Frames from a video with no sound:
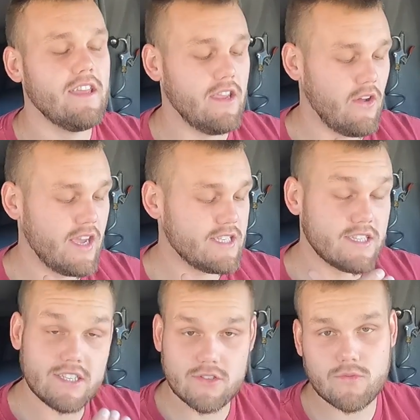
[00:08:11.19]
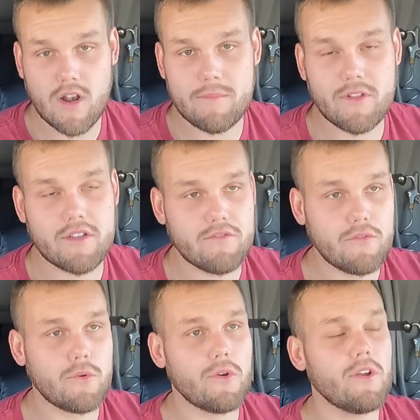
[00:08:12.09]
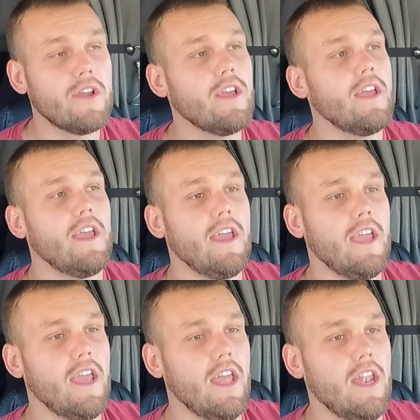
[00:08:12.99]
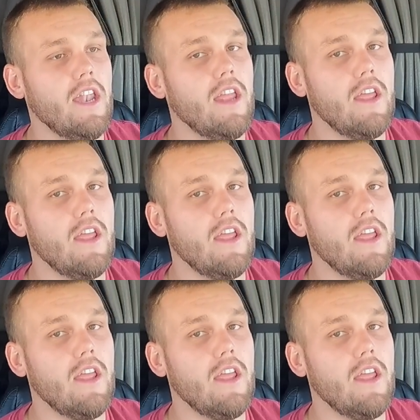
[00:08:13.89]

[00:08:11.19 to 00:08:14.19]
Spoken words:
I said, this is what I'm looking for, and